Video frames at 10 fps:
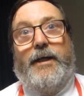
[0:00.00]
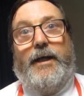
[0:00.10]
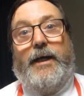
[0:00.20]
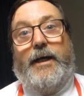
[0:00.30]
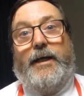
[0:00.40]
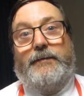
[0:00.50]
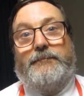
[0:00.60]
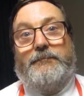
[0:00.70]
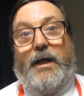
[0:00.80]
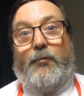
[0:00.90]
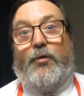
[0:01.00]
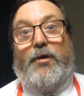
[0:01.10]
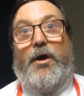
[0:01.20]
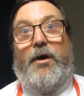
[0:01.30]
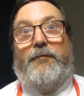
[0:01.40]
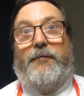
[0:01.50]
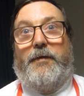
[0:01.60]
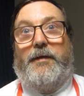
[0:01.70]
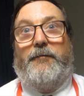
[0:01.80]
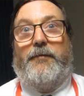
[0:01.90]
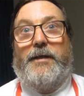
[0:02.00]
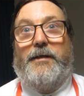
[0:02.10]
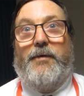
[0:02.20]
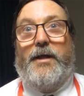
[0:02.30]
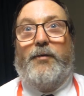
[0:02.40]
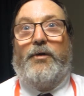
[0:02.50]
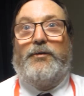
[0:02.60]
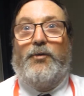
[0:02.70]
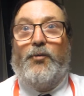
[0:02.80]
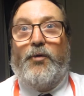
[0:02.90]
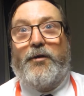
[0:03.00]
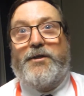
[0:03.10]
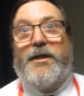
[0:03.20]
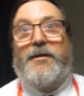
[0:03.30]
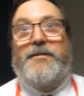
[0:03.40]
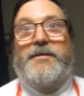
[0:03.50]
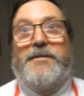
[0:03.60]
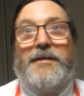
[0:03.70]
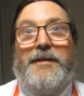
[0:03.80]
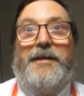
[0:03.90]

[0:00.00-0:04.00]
and I would love if anybody want to do a research